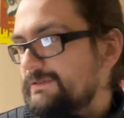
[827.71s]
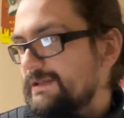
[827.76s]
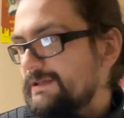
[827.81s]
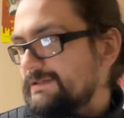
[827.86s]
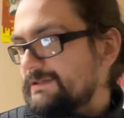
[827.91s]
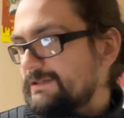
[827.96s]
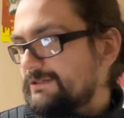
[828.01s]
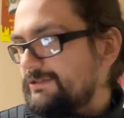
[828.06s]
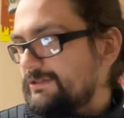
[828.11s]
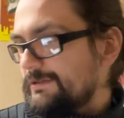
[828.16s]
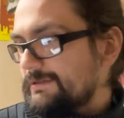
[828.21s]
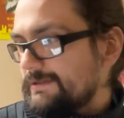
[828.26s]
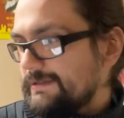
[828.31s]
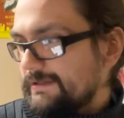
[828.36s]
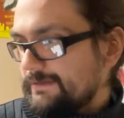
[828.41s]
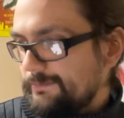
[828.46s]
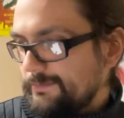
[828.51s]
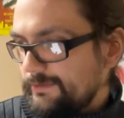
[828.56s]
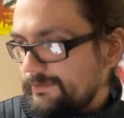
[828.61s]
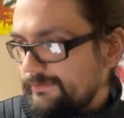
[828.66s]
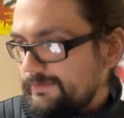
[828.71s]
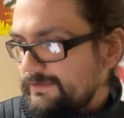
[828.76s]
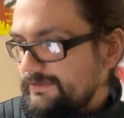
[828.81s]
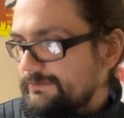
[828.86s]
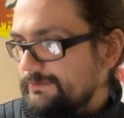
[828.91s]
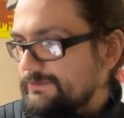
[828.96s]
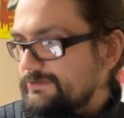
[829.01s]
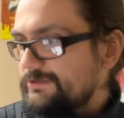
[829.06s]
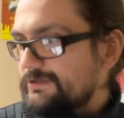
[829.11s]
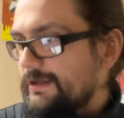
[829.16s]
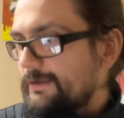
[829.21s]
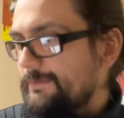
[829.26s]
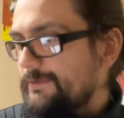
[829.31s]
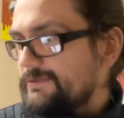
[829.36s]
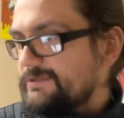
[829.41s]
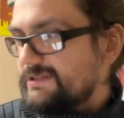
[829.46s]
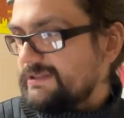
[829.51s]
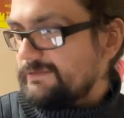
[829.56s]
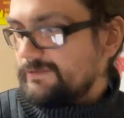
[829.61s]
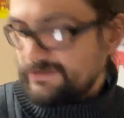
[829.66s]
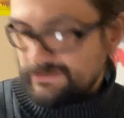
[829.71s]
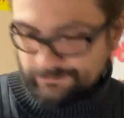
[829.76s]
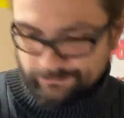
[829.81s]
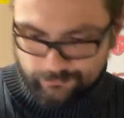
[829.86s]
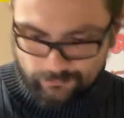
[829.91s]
Like, the cheerleading movies? What you talking about, Stevie?